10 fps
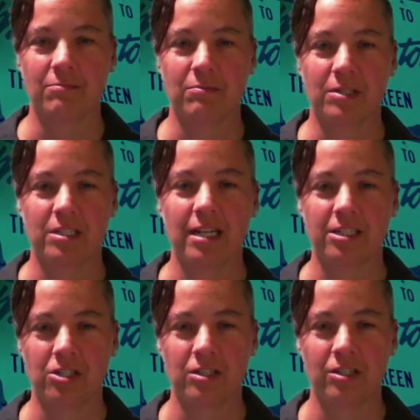
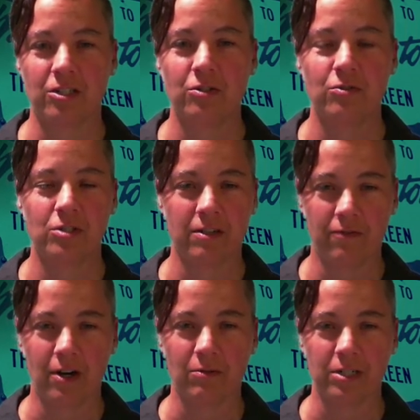such huge and
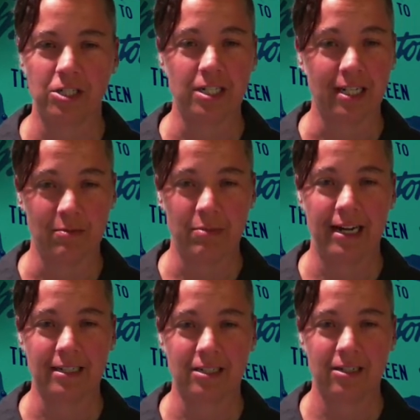far-reaching
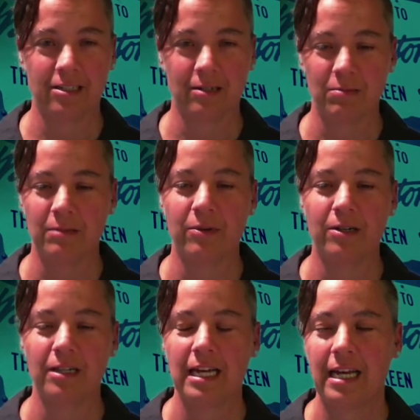impacts on young
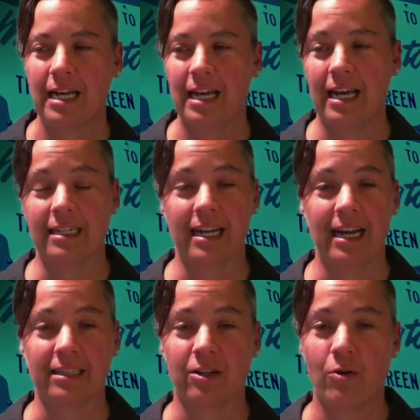people. And
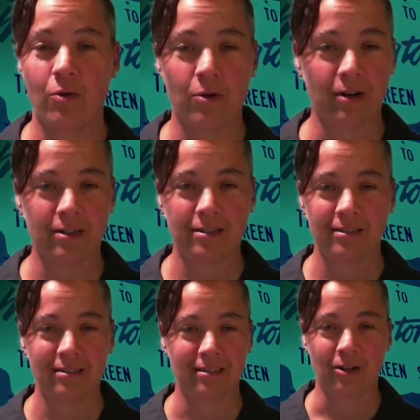at the core
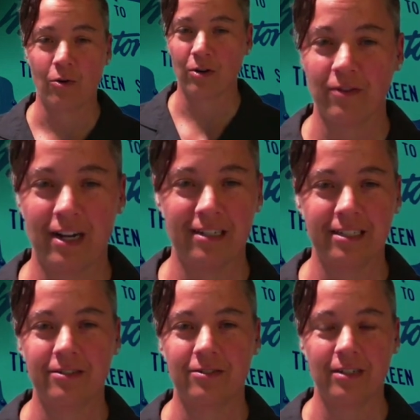
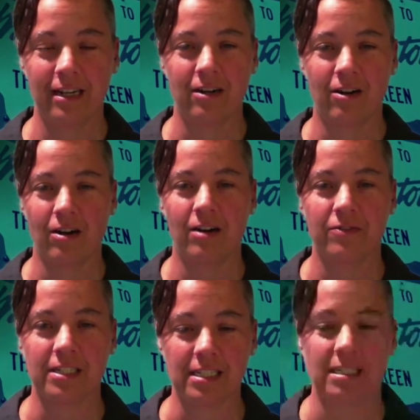value in our
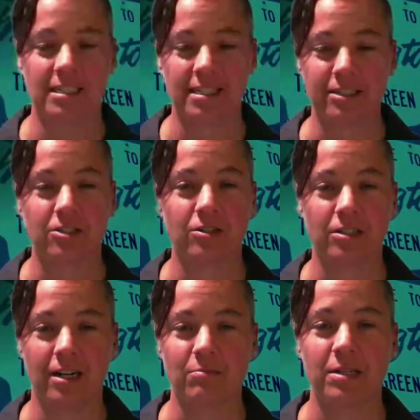office is to center
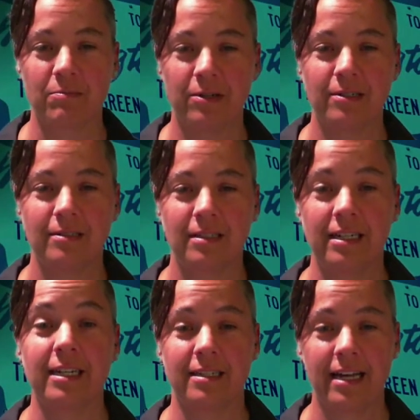young people
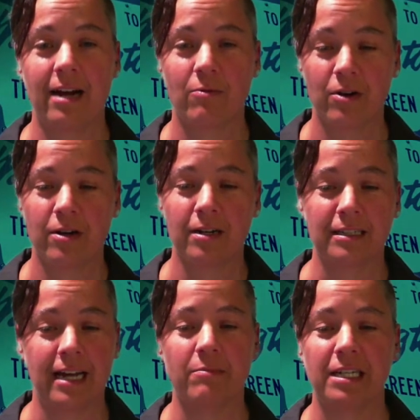in that work. And
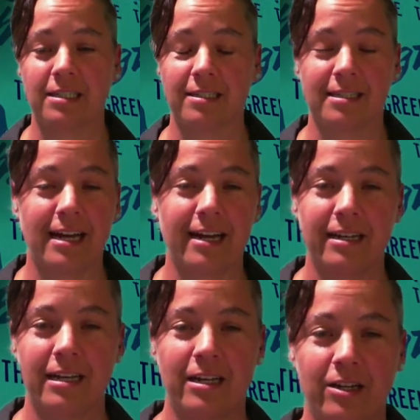that means that,
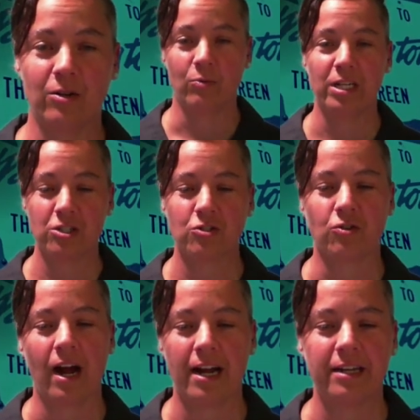we
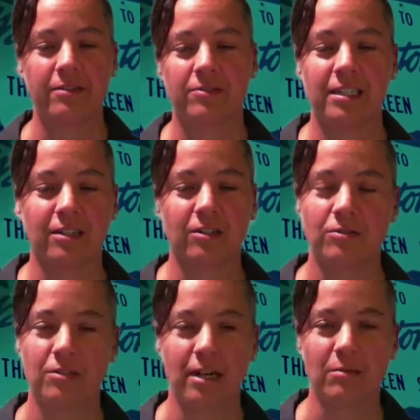strive to
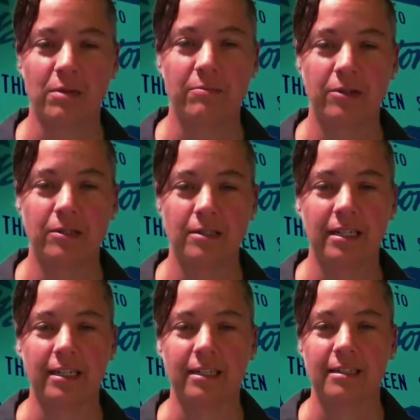include young people
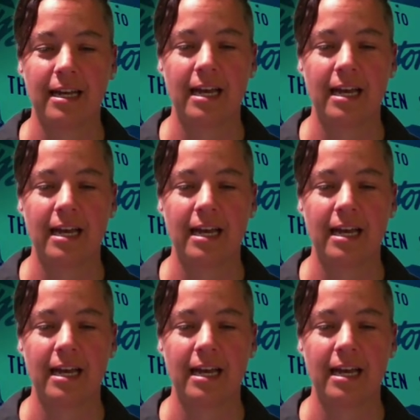in